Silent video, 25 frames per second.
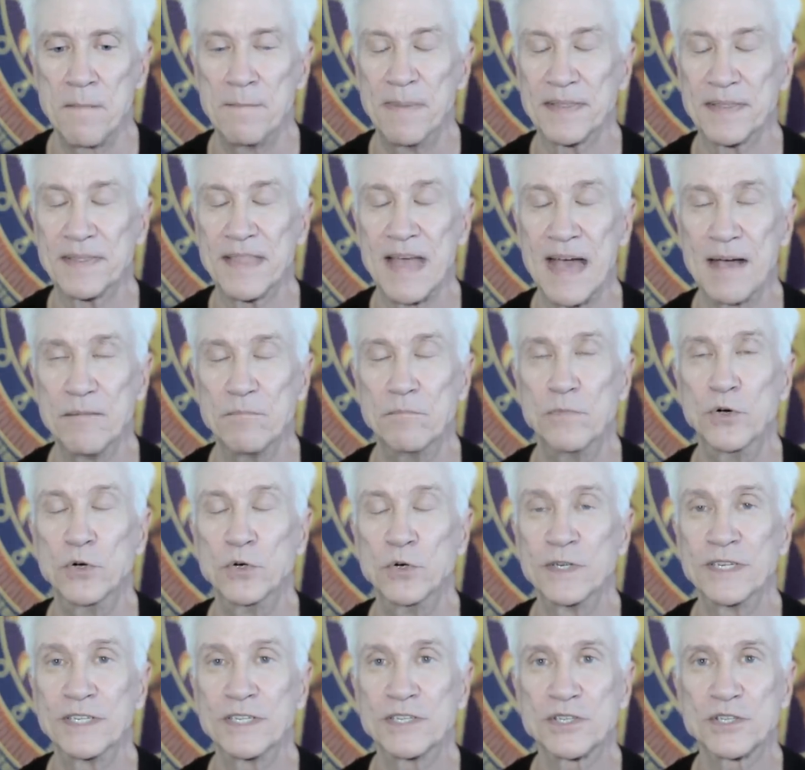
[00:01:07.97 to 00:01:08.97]
But that
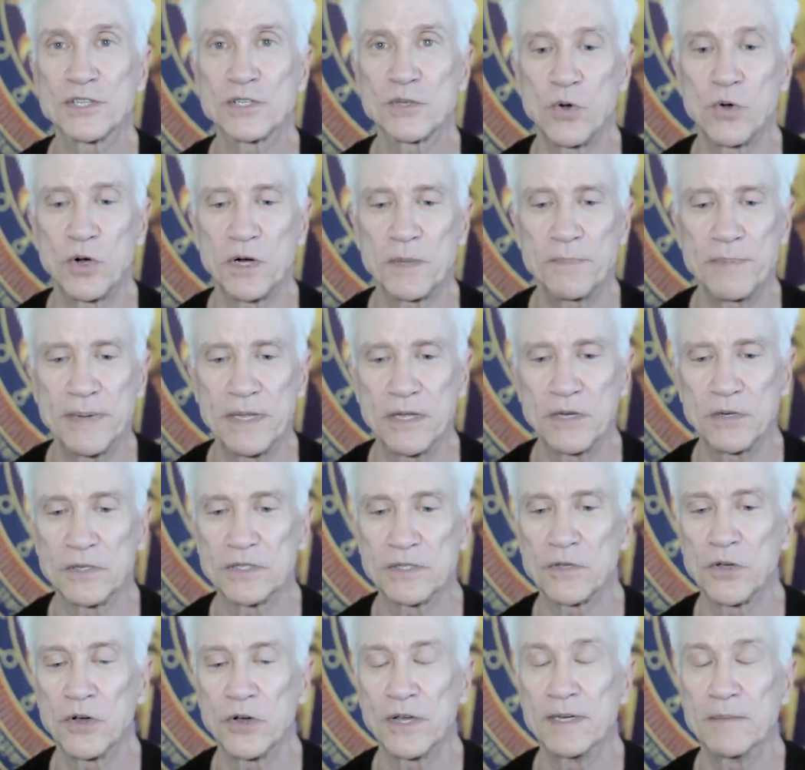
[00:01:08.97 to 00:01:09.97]
moon in Scorpio
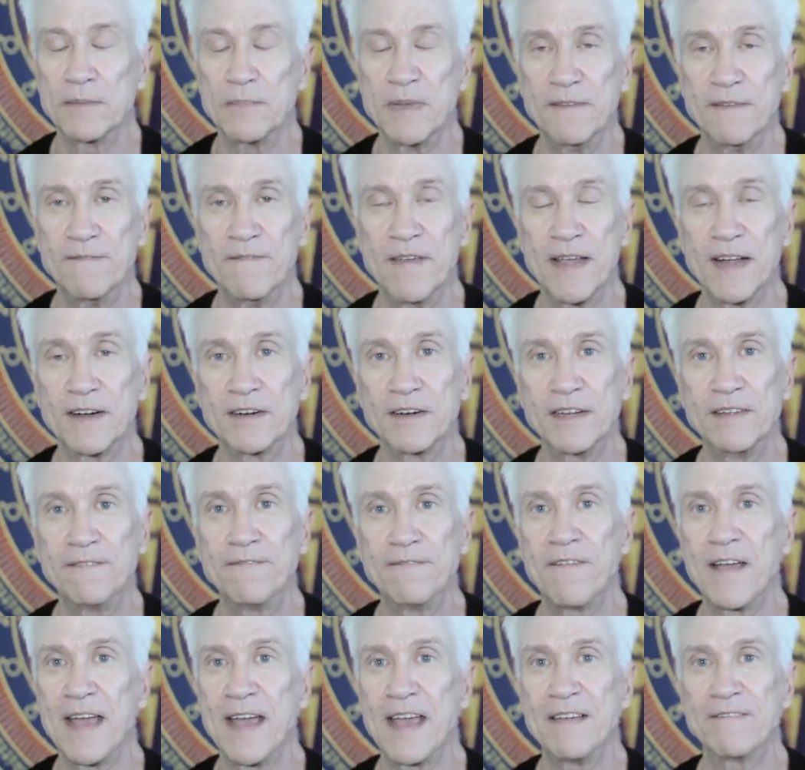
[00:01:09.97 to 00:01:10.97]
is going to be very
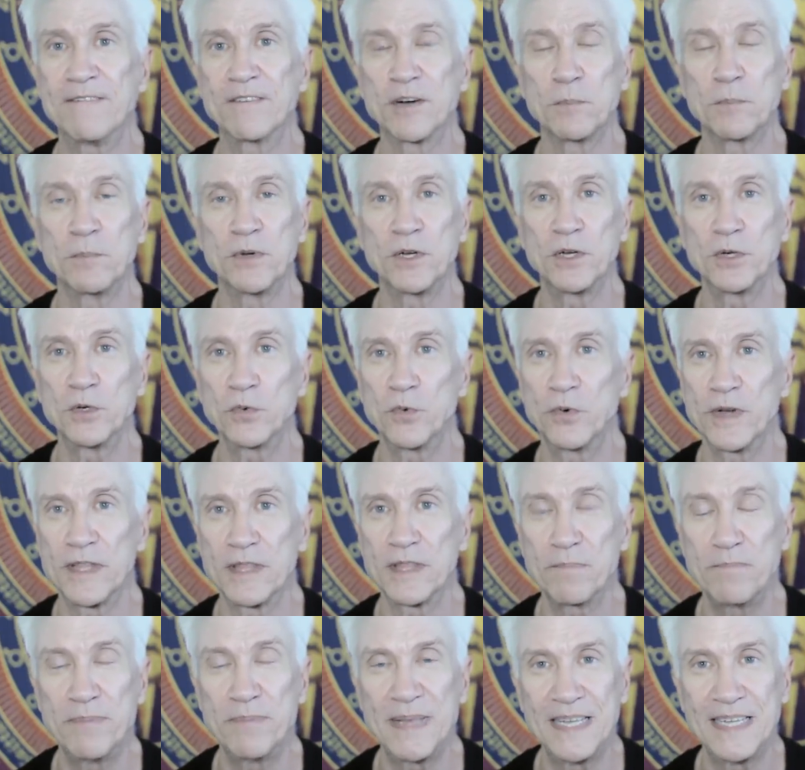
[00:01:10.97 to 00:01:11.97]
favorable
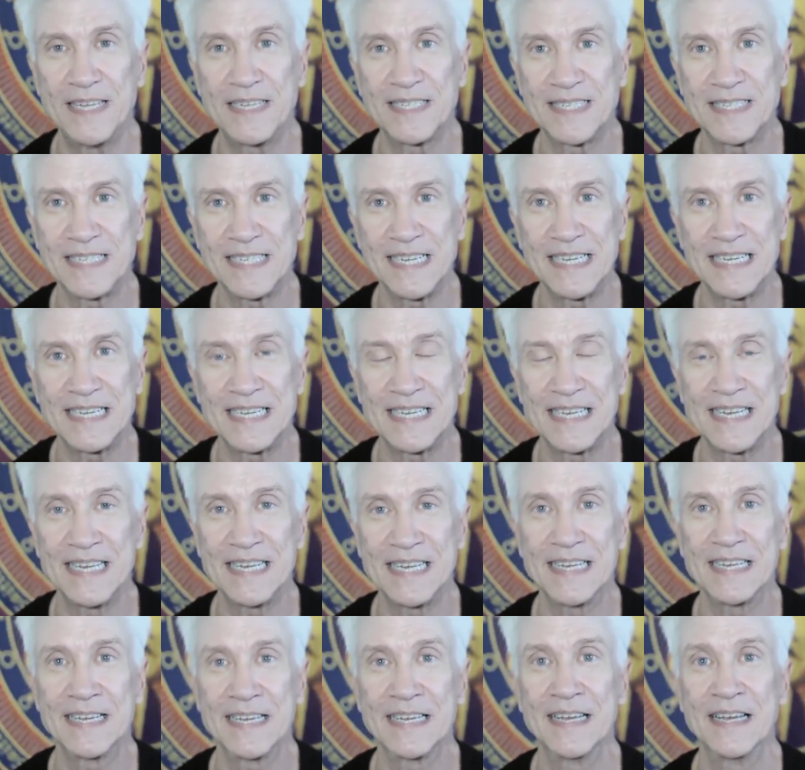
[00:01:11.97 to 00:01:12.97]
with
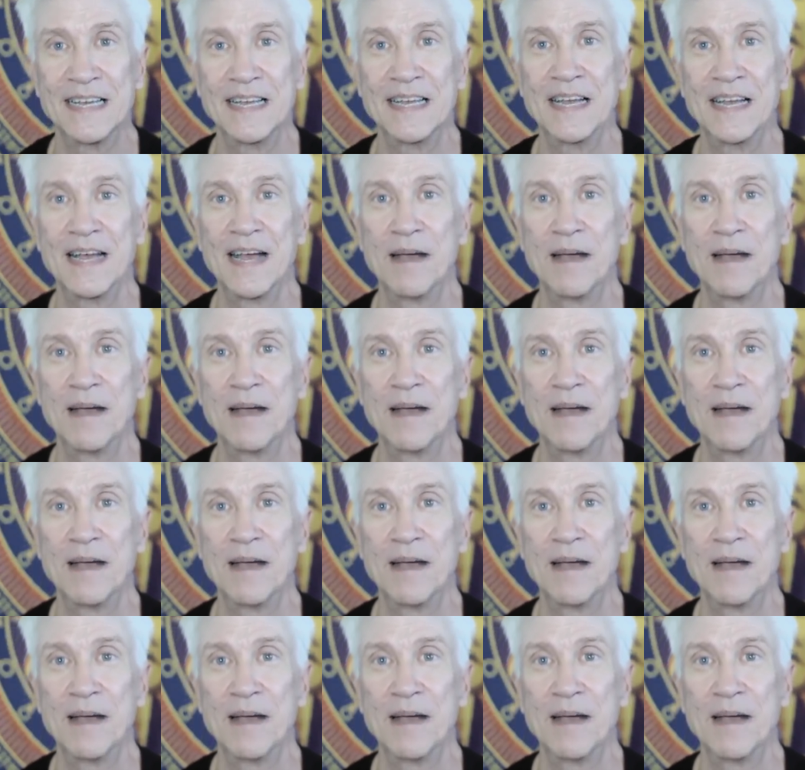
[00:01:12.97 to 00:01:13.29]
peace-seeking,